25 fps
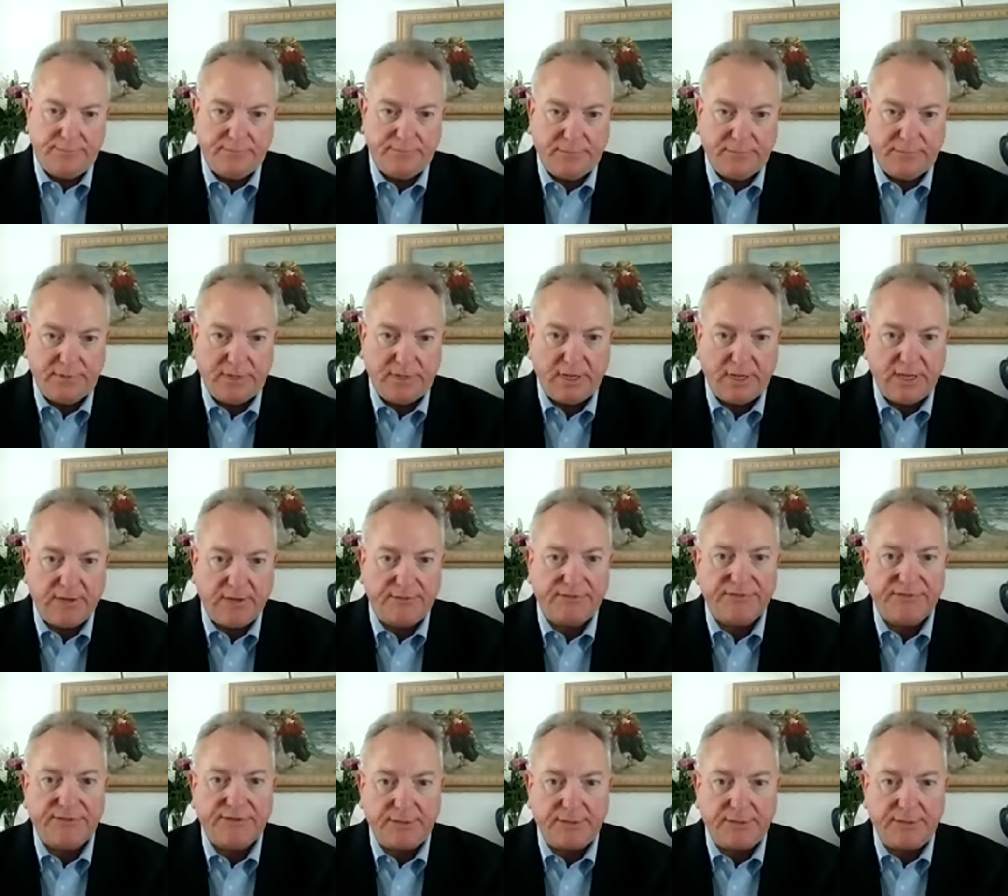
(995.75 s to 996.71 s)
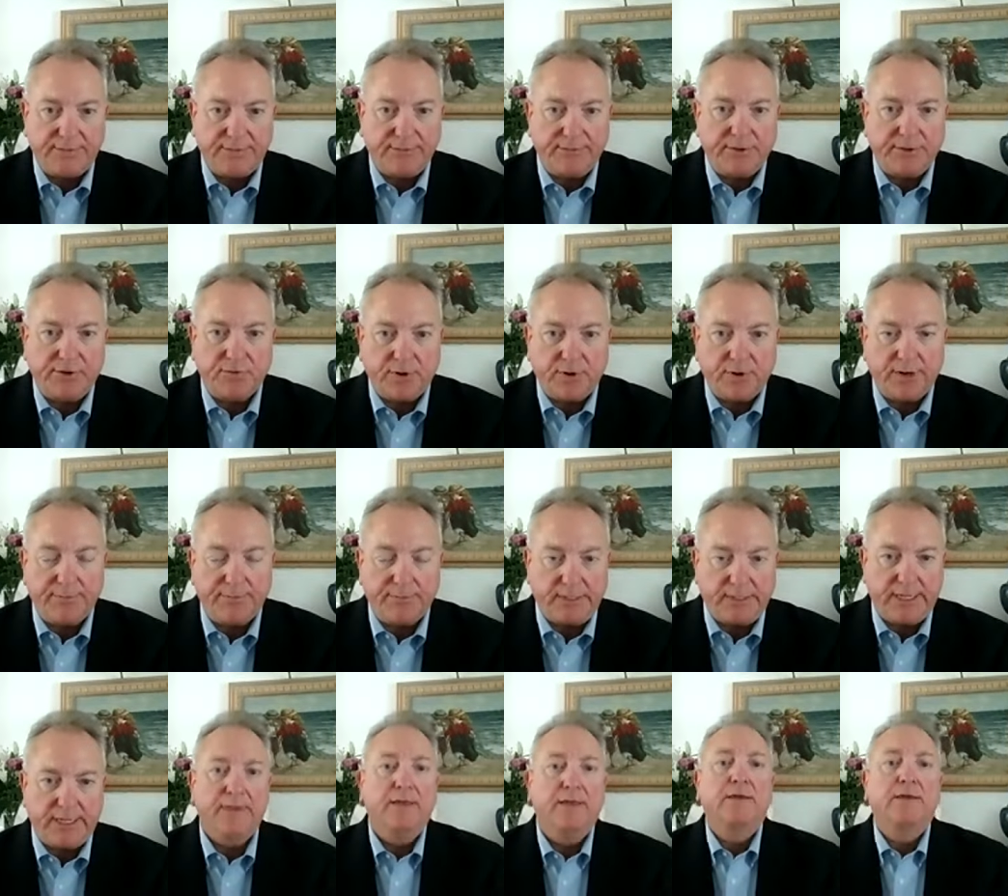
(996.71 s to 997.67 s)
gives them the credibility
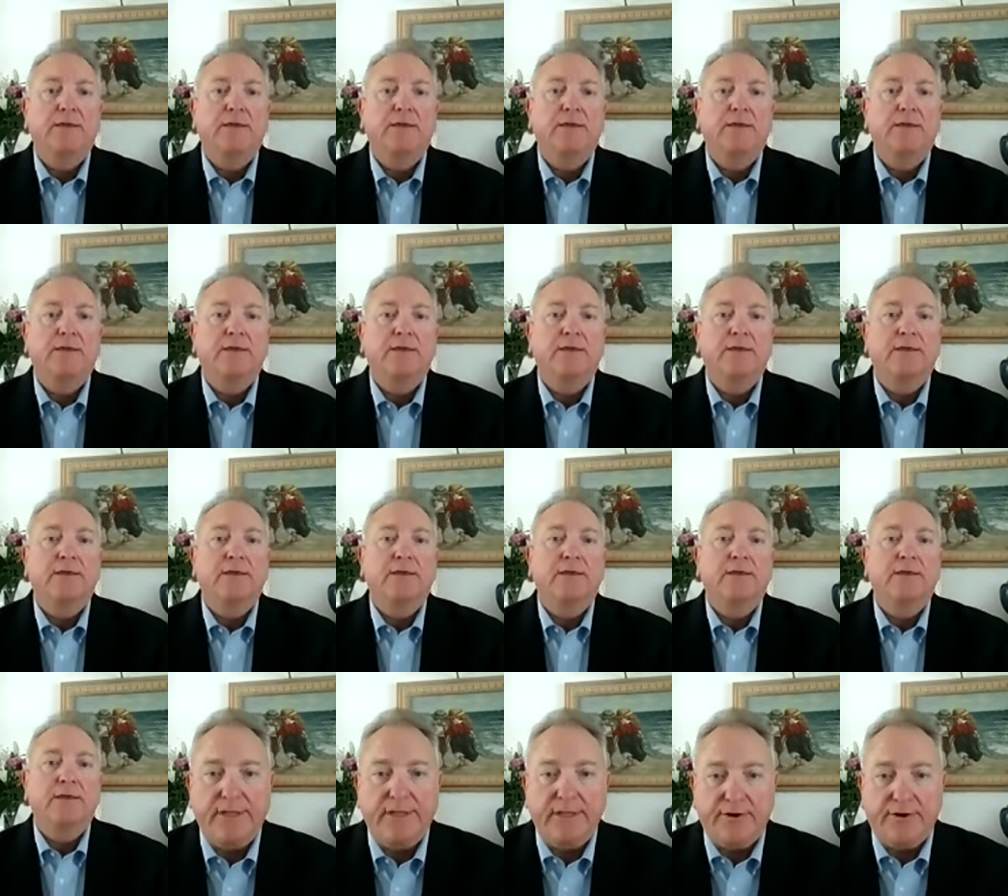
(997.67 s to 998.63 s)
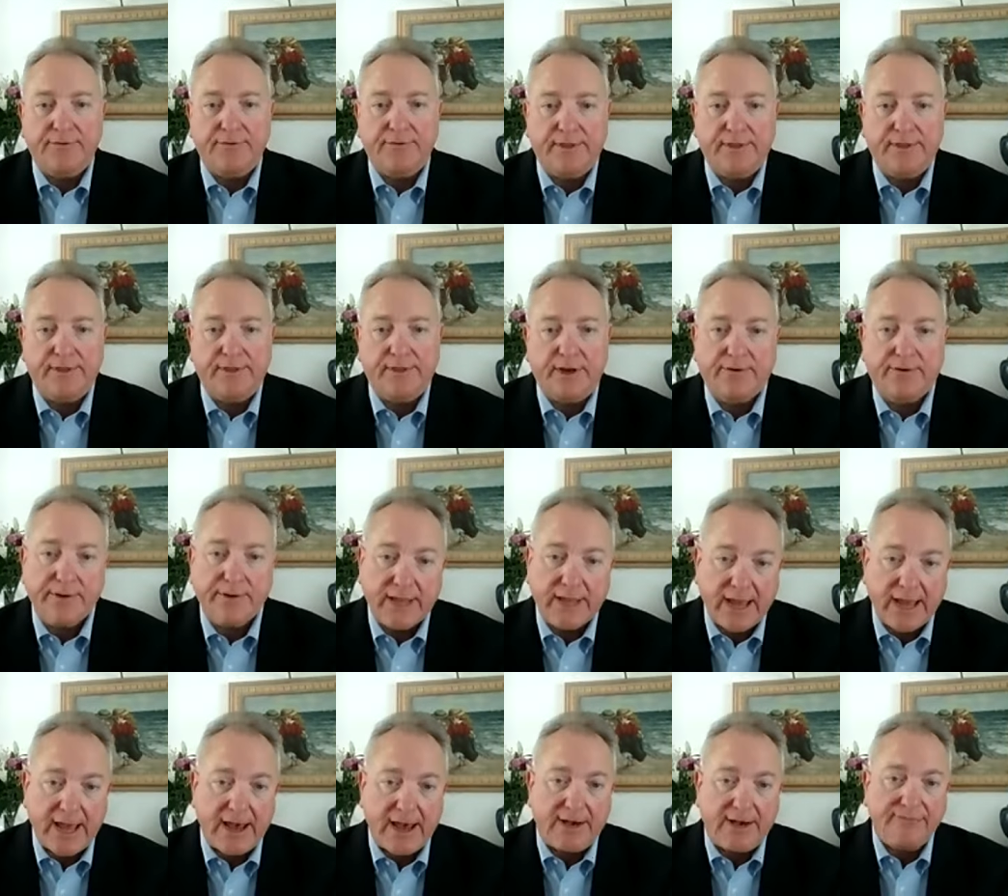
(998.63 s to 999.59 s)
or adds to the credibility they
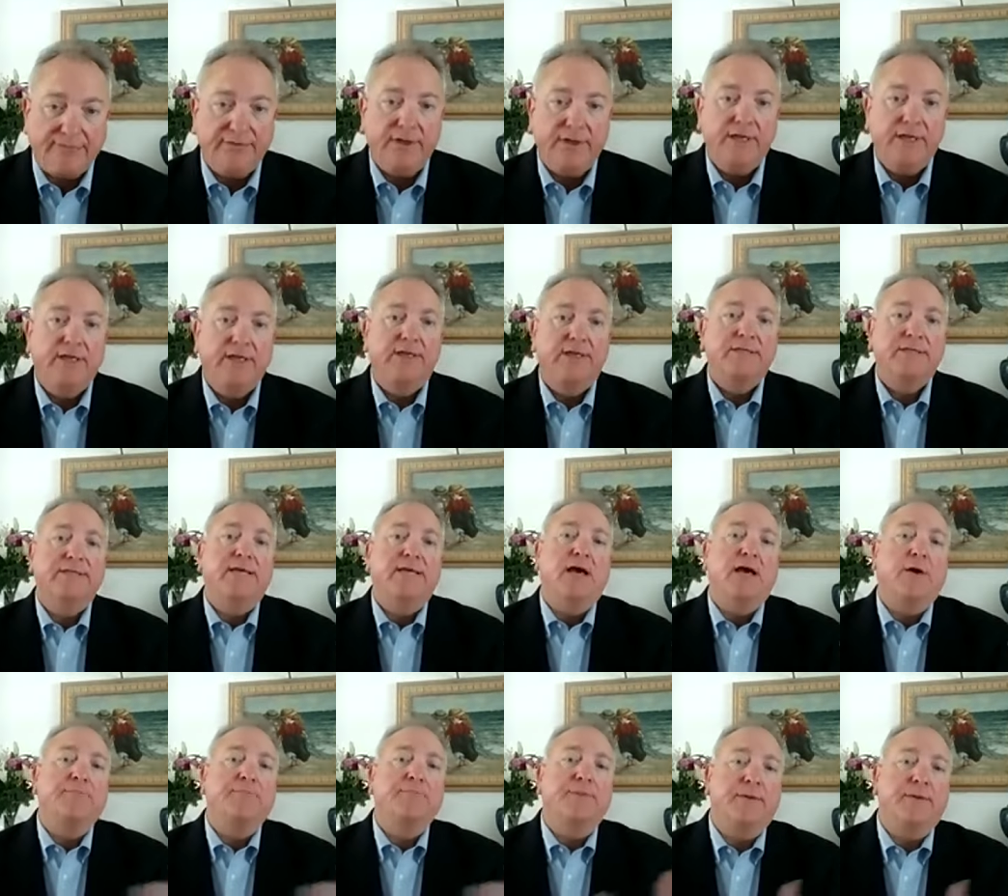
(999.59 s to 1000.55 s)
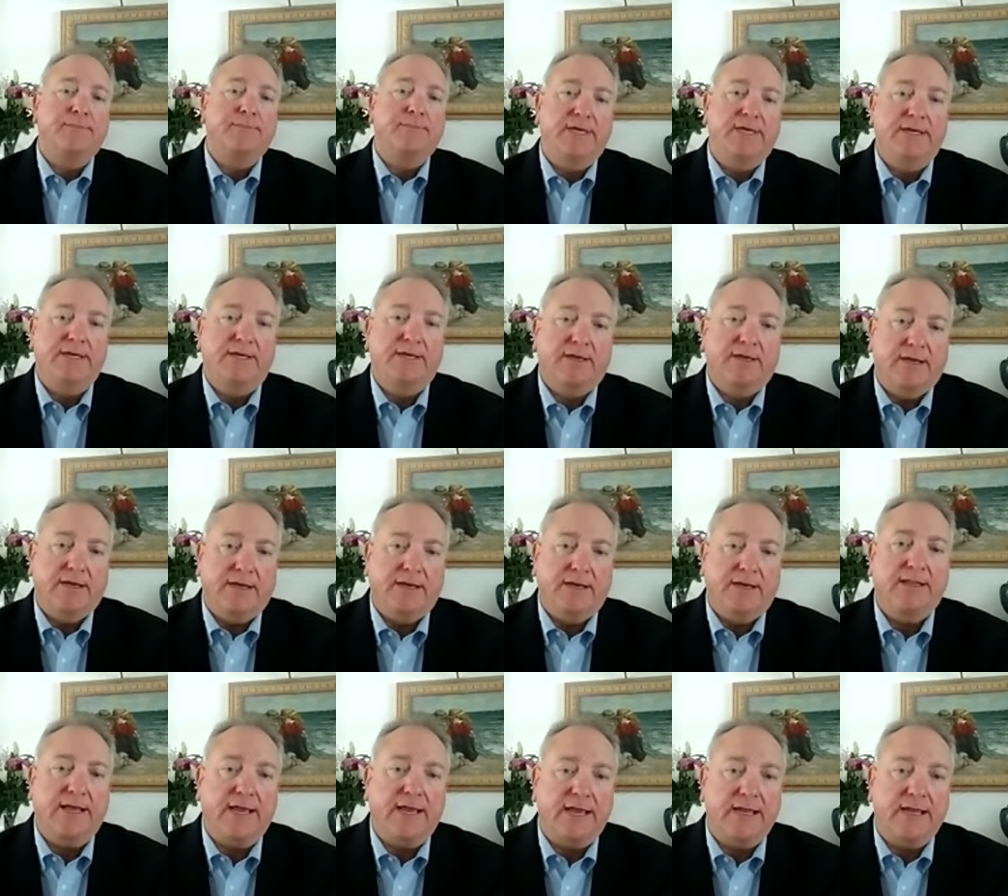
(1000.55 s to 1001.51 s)
already have to help them get a,
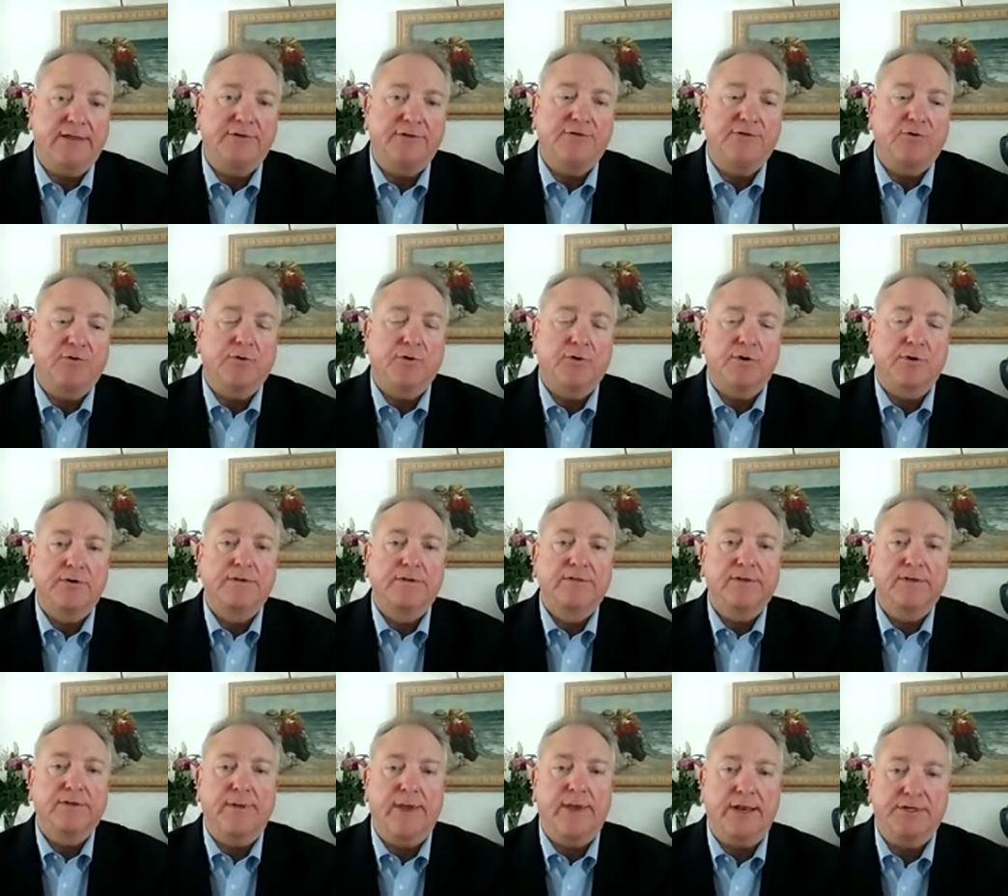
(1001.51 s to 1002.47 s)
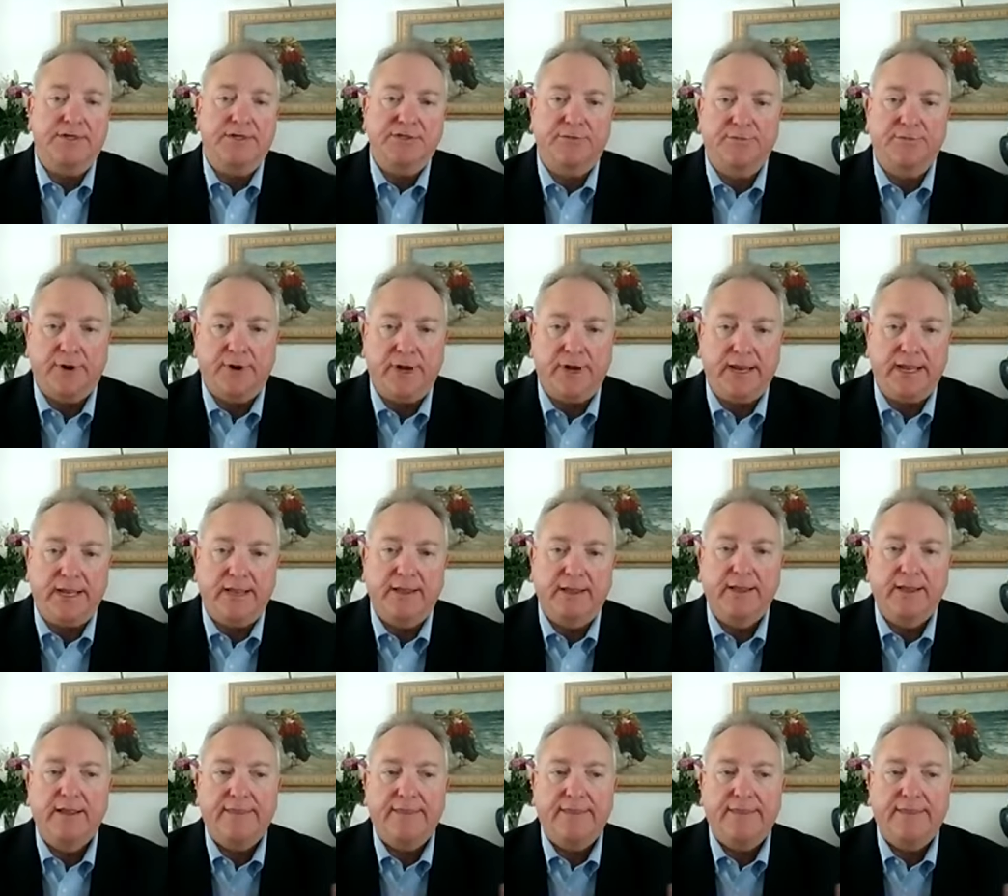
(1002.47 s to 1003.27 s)
a client in the door to manage their money.